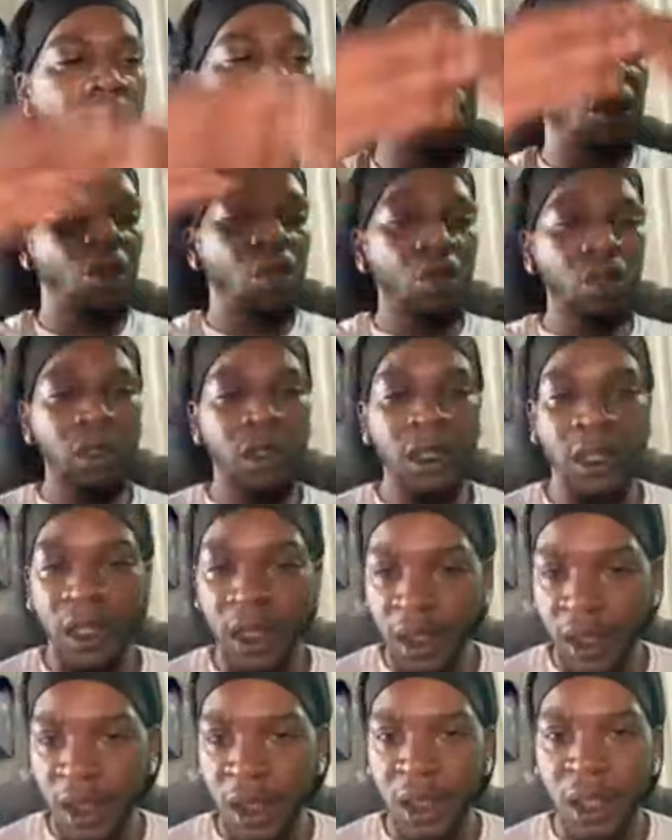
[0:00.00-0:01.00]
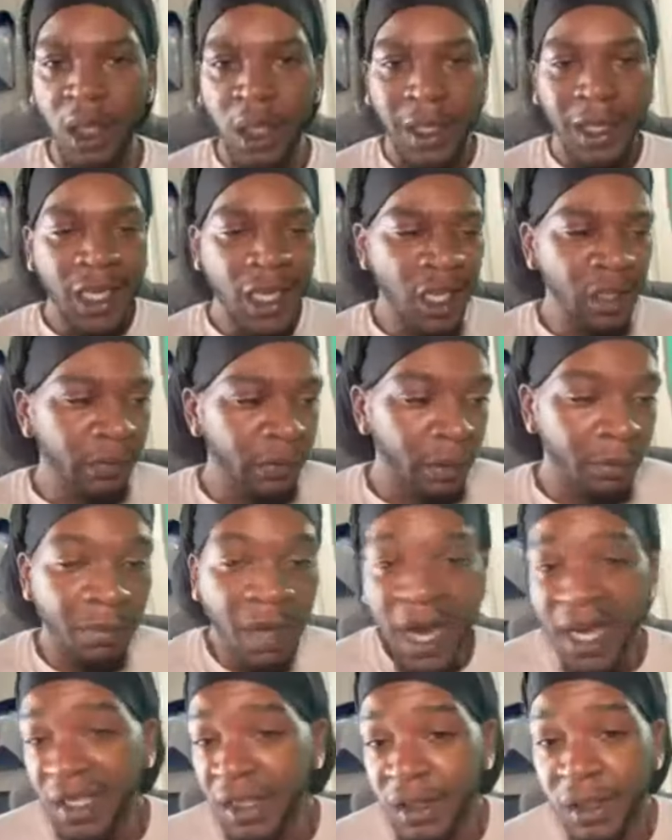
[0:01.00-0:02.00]
who's the head.
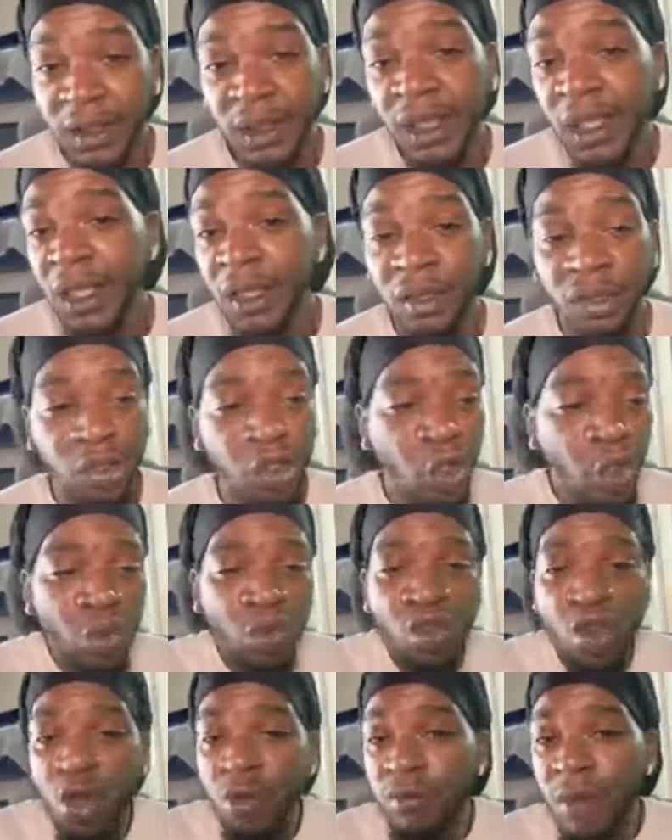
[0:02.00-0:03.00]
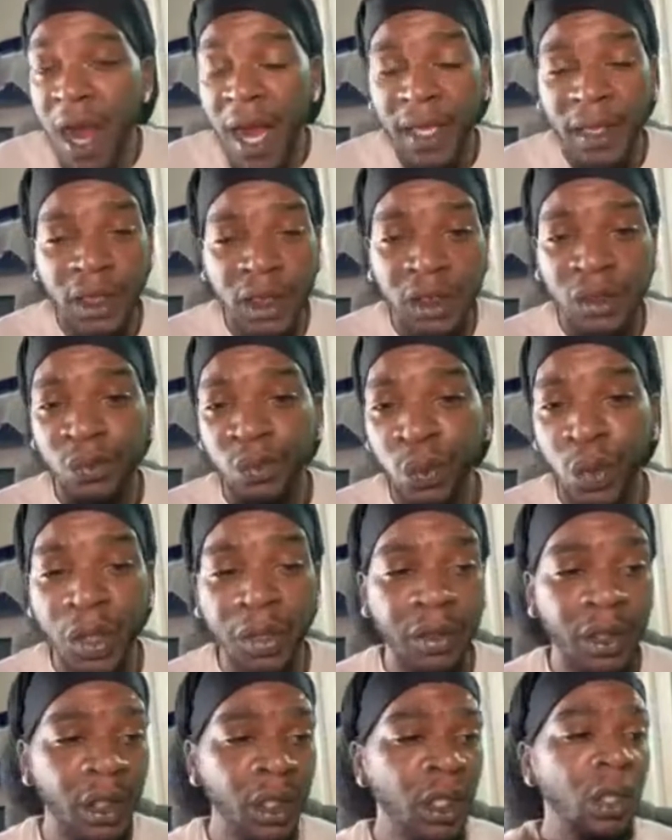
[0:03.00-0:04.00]
Everybody is eating, so nobody is worried.
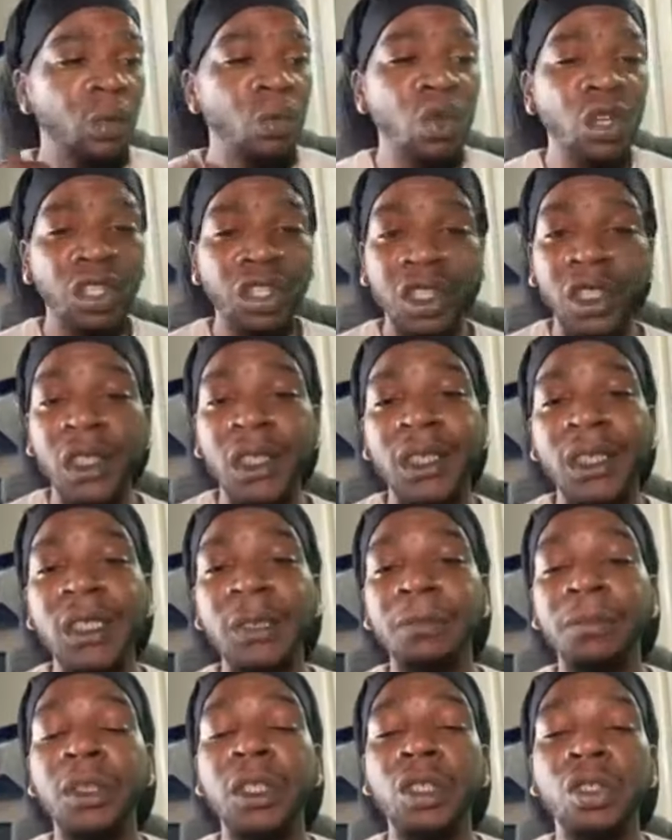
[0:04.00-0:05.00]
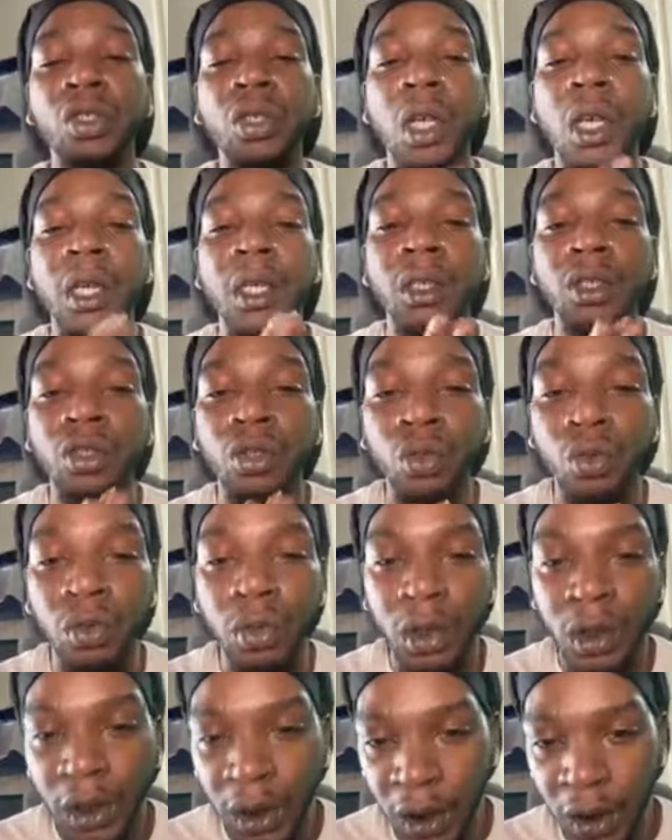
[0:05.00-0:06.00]
We're just simply trying to
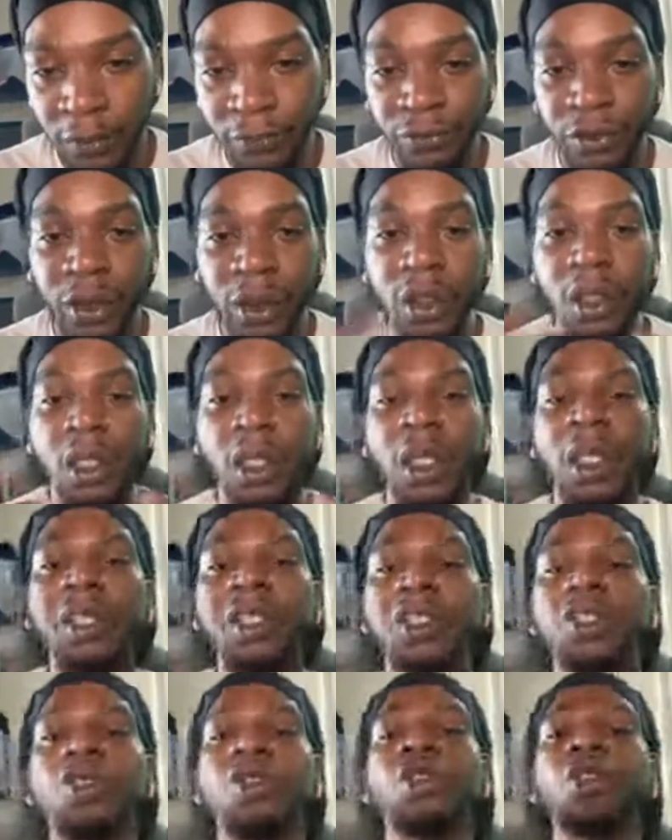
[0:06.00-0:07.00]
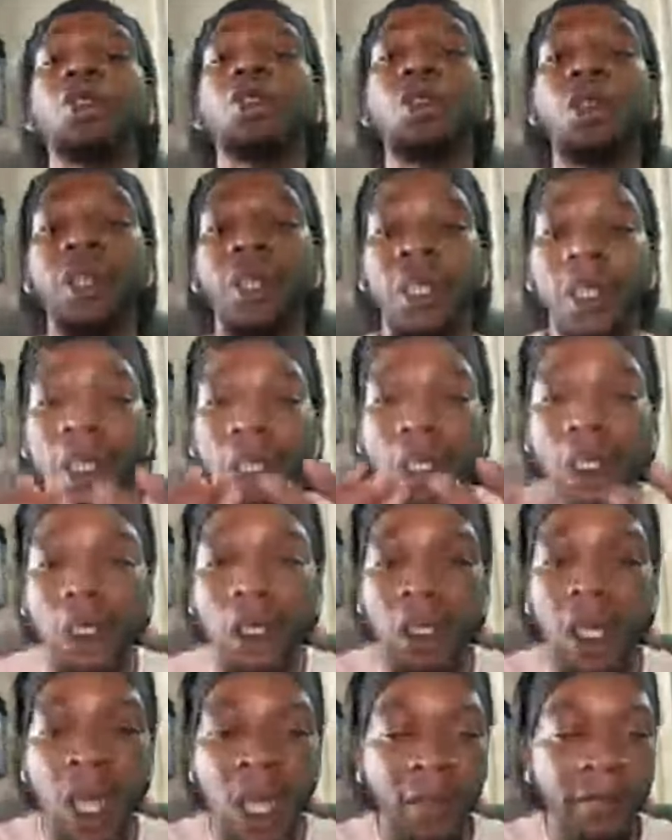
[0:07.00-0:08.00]
live and enjoy
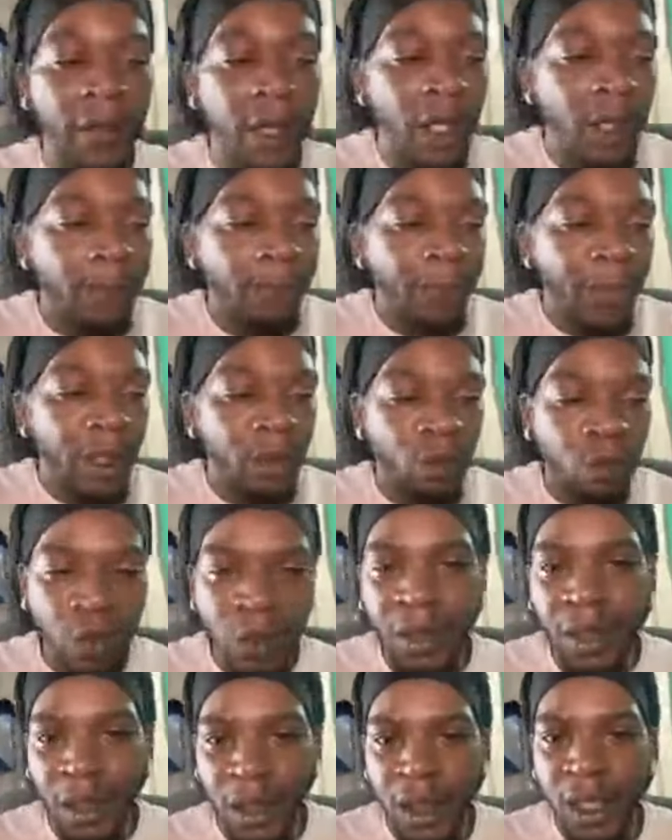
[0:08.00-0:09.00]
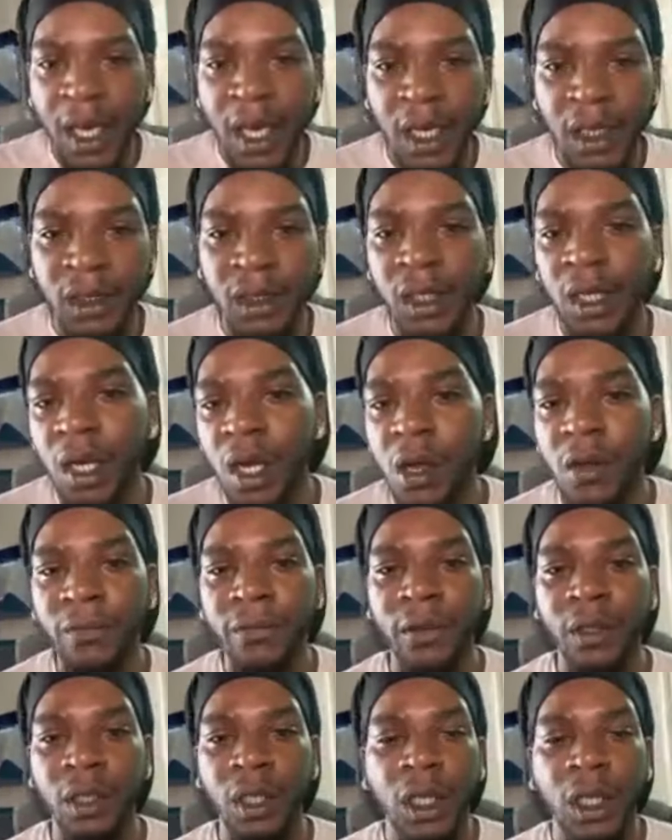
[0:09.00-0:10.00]
life and what it has to
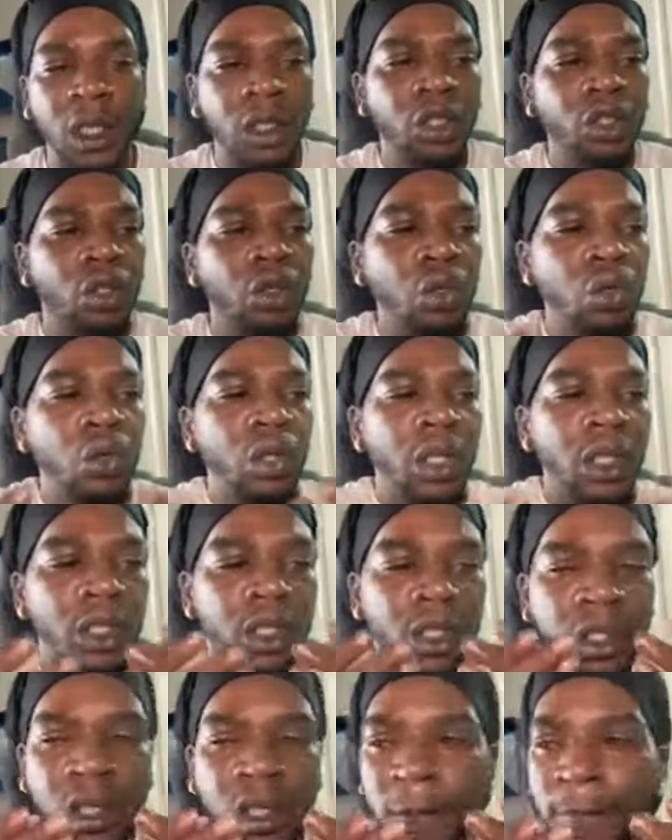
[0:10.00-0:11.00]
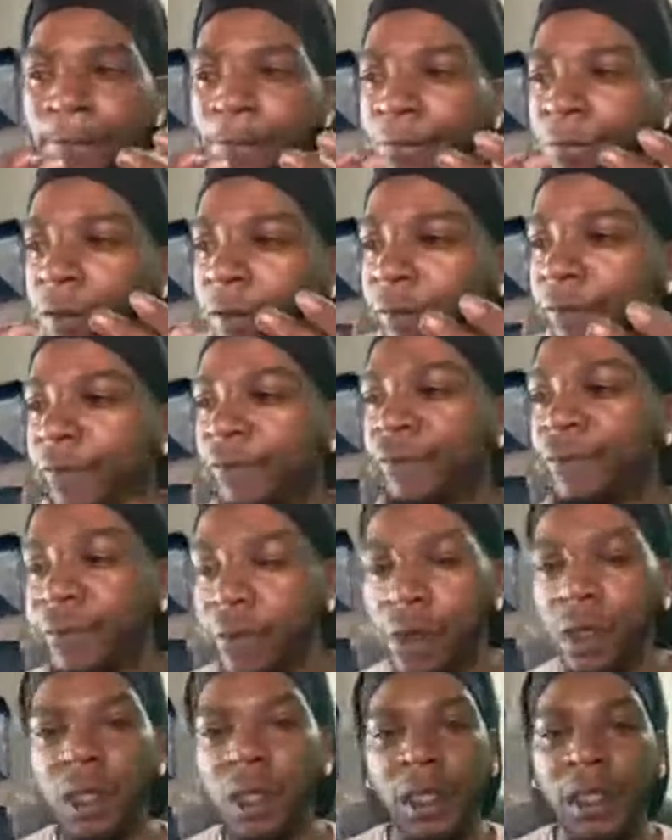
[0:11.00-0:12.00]
offer to its
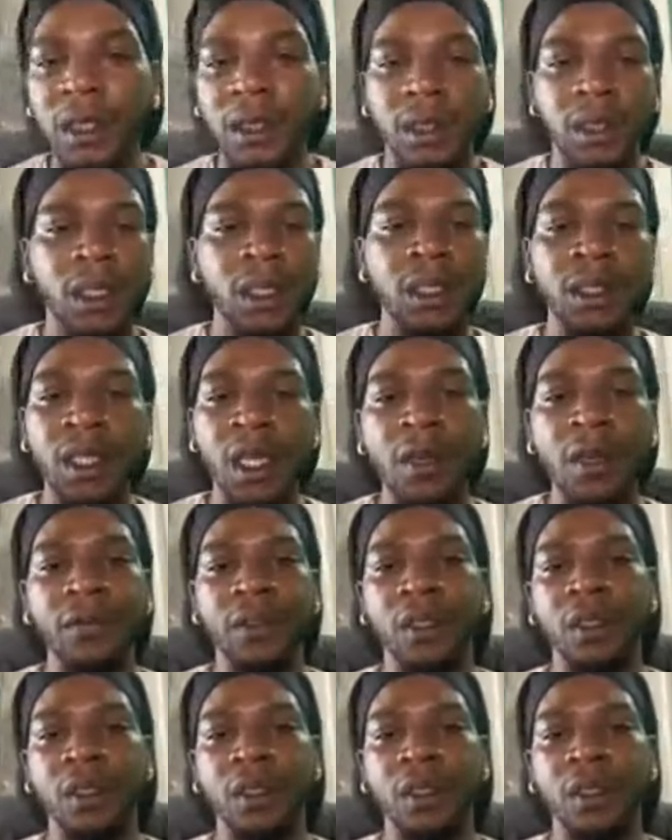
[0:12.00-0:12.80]
Fullest endeavor